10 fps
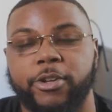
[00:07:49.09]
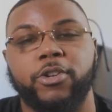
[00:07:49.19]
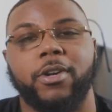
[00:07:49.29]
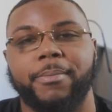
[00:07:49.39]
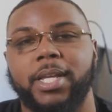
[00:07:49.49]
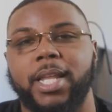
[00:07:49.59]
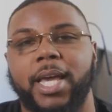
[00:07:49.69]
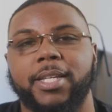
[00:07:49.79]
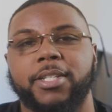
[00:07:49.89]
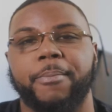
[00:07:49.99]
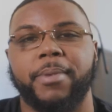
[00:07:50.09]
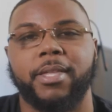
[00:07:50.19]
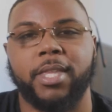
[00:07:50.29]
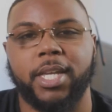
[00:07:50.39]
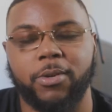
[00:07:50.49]
You know what I mean? Like, it's gonna be
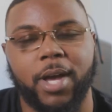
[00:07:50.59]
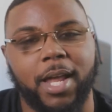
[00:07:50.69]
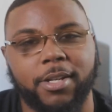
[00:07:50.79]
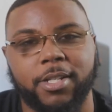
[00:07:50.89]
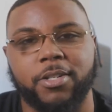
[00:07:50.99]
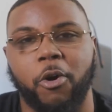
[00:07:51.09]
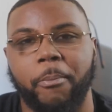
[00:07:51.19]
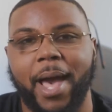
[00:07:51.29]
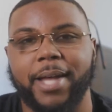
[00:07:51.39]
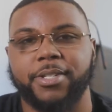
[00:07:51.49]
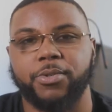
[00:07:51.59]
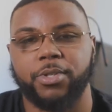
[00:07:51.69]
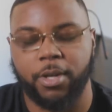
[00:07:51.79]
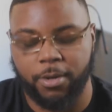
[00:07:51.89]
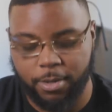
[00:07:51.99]
a thing you kind of just go back to.
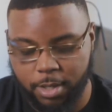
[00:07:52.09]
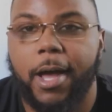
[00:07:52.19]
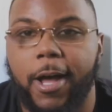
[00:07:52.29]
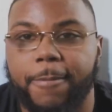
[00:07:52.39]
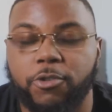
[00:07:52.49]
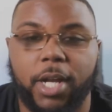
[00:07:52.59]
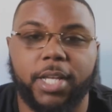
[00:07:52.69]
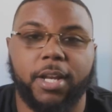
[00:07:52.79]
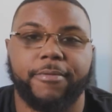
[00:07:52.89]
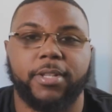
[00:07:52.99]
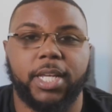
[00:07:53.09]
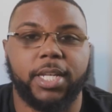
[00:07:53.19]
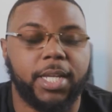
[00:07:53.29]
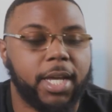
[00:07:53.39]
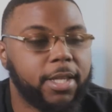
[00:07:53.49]
So I'm trying to get everything
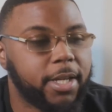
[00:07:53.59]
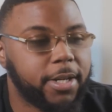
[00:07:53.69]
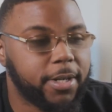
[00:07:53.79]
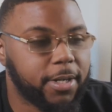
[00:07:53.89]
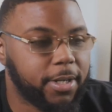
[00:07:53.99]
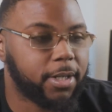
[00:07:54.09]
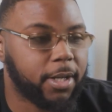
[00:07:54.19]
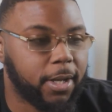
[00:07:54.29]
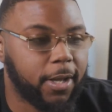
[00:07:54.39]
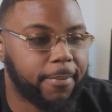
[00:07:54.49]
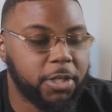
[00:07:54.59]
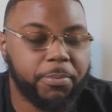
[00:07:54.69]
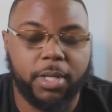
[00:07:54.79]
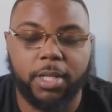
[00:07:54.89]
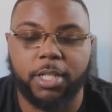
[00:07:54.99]
together here. It's
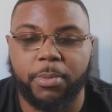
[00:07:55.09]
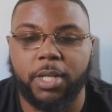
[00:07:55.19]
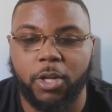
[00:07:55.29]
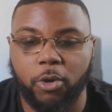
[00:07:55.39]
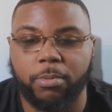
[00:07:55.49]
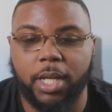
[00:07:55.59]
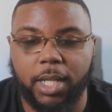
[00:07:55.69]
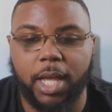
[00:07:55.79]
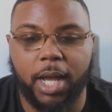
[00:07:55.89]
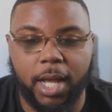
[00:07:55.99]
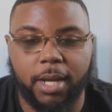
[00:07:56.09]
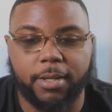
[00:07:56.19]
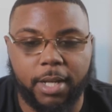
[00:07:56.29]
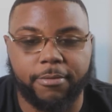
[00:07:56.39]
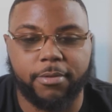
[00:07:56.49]
been dope lately. I gotta
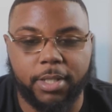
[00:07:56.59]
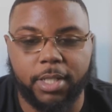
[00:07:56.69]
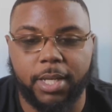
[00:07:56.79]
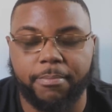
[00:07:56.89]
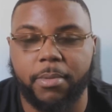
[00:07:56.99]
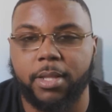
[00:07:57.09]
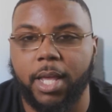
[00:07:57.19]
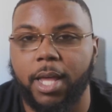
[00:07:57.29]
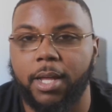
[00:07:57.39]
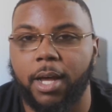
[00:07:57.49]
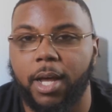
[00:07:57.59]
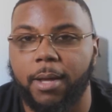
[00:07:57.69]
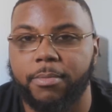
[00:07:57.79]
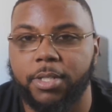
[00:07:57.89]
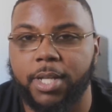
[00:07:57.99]
definitely admit that.
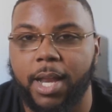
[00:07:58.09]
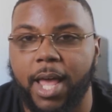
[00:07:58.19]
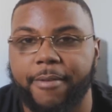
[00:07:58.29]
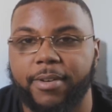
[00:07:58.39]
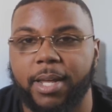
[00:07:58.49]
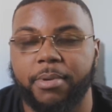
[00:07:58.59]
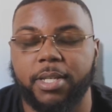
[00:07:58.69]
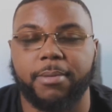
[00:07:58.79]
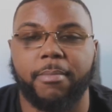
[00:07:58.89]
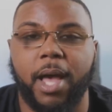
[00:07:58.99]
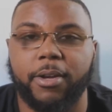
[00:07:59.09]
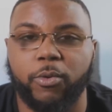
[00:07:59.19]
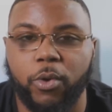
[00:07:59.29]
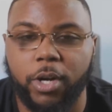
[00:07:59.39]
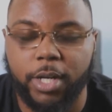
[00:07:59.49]
Just kind of having that peace of mind to
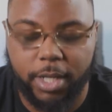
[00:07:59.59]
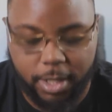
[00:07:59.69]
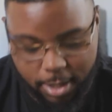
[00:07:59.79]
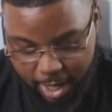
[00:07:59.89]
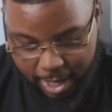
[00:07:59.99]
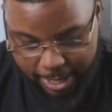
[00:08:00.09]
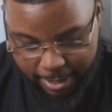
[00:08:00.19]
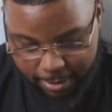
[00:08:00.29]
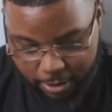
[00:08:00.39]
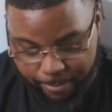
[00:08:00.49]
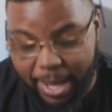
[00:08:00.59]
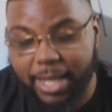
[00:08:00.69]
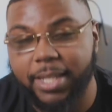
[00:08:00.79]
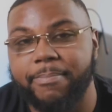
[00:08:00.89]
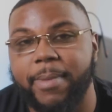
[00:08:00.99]
work and
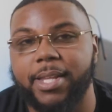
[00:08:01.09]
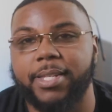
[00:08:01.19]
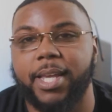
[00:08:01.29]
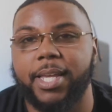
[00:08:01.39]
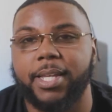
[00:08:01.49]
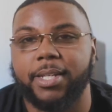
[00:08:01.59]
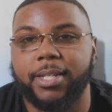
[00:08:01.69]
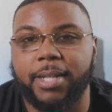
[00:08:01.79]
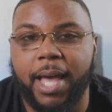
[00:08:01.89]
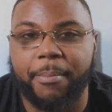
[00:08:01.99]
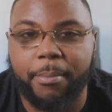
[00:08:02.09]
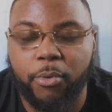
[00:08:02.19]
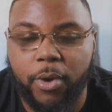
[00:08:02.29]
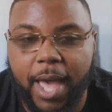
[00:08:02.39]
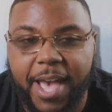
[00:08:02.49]
mainly meditate. I had my
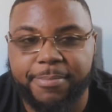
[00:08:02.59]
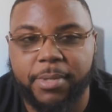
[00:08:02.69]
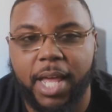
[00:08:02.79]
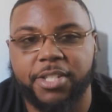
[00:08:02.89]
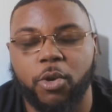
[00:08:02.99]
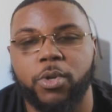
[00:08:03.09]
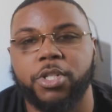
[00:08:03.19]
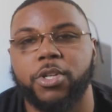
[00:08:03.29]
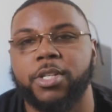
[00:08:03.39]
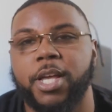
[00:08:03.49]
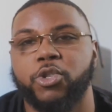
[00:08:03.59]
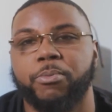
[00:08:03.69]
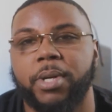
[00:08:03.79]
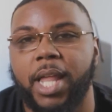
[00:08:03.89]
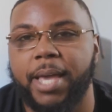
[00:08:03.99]
boy ask me like, so what's your schedule
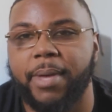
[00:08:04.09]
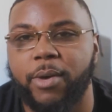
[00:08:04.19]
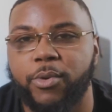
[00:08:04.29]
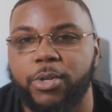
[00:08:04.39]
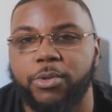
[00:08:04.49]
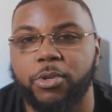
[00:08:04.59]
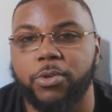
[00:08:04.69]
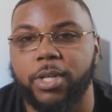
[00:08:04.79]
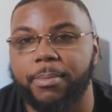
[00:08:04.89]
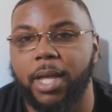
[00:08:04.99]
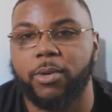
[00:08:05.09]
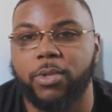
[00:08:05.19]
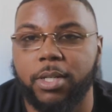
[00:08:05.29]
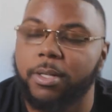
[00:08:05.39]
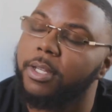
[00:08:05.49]
been like, man? What do you do? And I'm like,
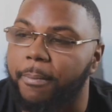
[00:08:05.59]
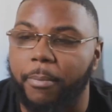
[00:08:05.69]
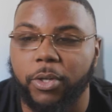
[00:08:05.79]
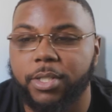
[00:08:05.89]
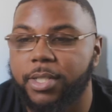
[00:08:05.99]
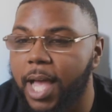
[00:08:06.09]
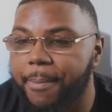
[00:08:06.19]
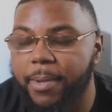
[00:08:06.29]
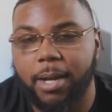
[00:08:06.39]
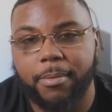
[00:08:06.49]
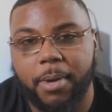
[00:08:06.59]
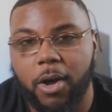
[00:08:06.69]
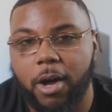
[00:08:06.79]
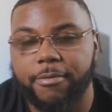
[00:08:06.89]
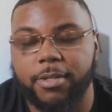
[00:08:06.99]
well, most of the time, man, I'm in my
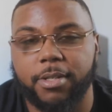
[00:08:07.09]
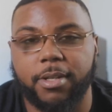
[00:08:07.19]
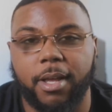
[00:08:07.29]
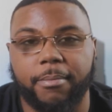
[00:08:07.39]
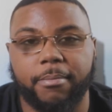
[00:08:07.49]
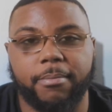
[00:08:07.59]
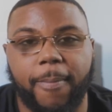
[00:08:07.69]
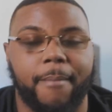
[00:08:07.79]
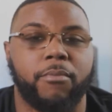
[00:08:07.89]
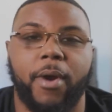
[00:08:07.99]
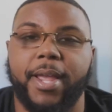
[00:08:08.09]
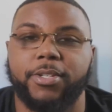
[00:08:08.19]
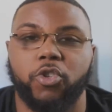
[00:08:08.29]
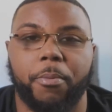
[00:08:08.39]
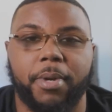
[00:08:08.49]
office. I'm
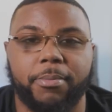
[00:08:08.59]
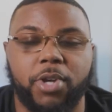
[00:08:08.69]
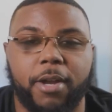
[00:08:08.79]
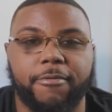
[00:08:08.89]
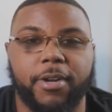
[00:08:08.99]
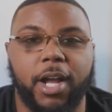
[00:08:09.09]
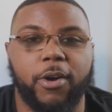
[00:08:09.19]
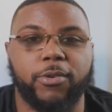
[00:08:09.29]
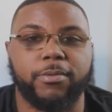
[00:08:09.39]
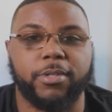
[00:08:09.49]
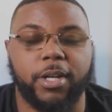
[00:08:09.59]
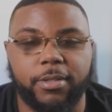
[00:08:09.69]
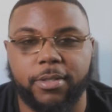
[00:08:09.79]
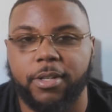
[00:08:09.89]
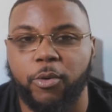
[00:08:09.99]
brainstorming. I'm trying to figure out, you know,
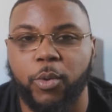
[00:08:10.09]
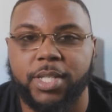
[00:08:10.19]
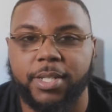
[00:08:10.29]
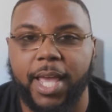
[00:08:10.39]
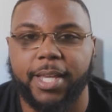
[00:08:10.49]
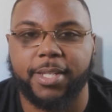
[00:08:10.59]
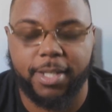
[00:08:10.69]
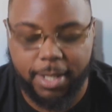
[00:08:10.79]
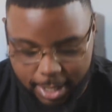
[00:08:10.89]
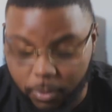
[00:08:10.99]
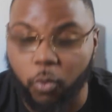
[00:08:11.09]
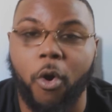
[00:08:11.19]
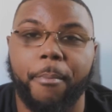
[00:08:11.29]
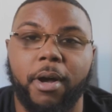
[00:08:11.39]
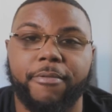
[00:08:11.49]
what's next.
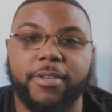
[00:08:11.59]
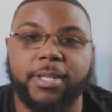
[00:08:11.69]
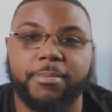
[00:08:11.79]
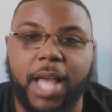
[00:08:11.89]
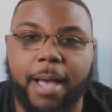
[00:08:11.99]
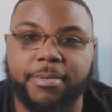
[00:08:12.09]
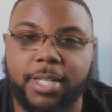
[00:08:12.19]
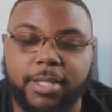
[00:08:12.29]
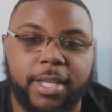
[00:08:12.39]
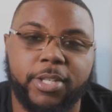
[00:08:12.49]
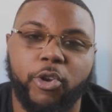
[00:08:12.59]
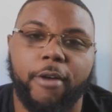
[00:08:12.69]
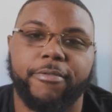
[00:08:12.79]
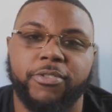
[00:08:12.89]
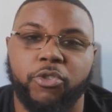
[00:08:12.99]
Warren Buffett sometimes sits in his
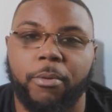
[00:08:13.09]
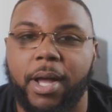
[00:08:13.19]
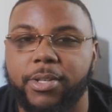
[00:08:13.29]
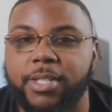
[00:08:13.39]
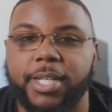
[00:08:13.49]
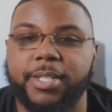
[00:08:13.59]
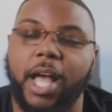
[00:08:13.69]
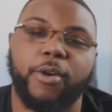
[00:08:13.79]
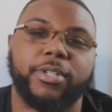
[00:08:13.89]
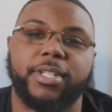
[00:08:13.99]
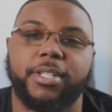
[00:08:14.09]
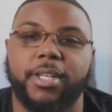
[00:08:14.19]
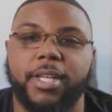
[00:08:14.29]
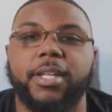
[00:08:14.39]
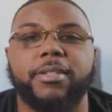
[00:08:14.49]
office for about 6 hours, he
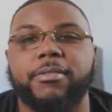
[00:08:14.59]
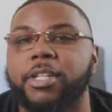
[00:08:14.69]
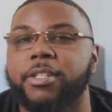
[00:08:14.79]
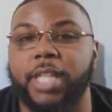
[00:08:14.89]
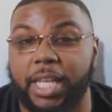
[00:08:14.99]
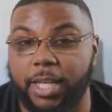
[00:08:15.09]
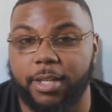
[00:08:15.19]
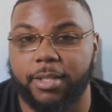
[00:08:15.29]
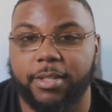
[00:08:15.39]
said, just thinking.